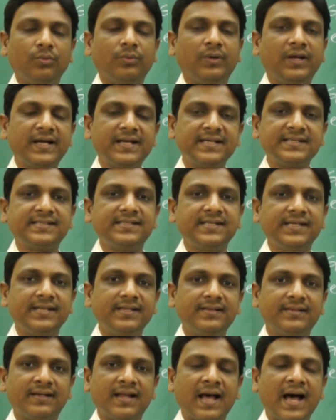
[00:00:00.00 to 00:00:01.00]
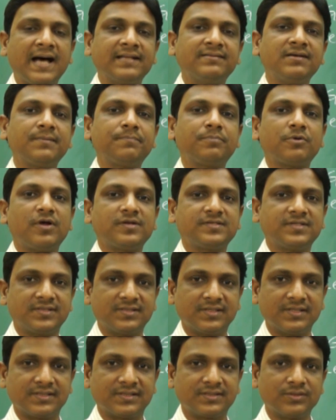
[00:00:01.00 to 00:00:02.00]
Let us see that other
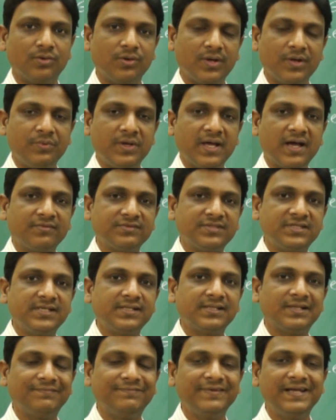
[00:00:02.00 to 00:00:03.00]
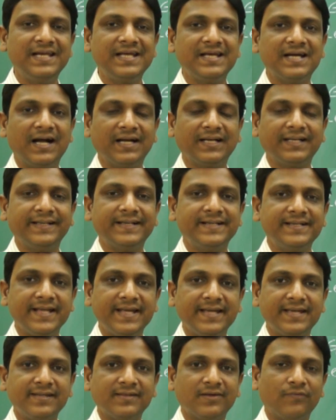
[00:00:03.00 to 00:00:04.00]
processes. Okay, we have seen that feeling hungry and
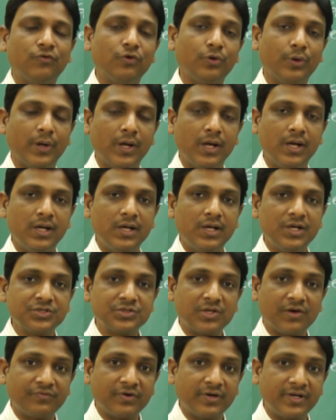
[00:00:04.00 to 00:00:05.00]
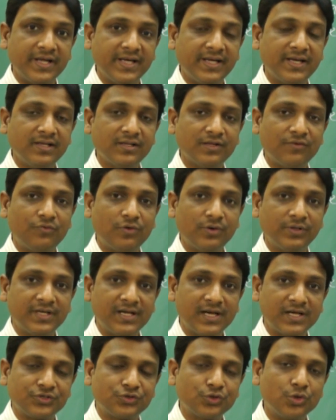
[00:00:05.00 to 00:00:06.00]
taking the food. So after taking the food,
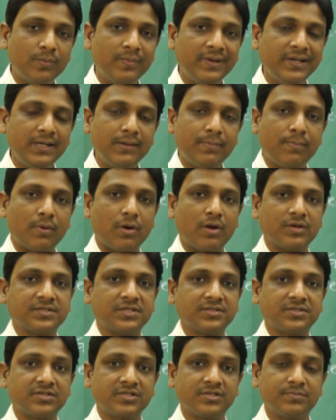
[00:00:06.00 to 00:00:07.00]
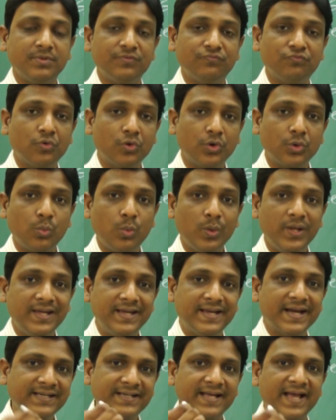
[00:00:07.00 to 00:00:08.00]
there are so many processes before we
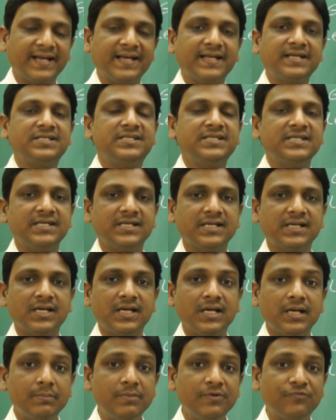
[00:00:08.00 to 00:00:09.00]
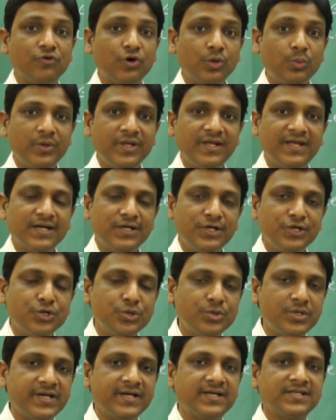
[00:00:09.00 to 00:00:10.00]
get energy, before we get
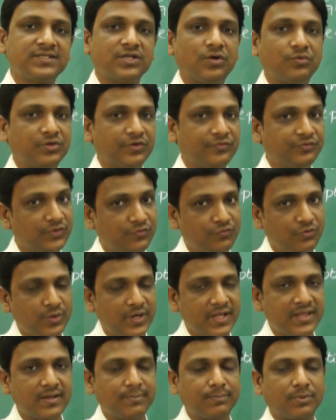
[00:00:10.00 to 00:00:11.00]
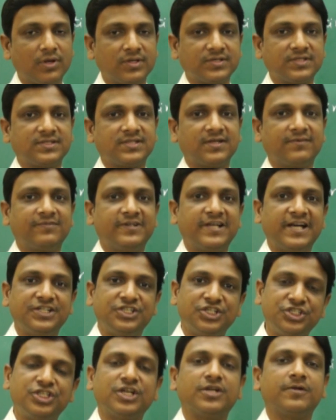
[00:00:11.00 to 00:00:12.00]
nutrients out of the food in the process of
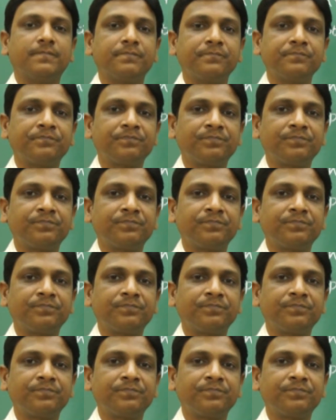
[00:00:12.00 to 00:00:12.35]
digestion.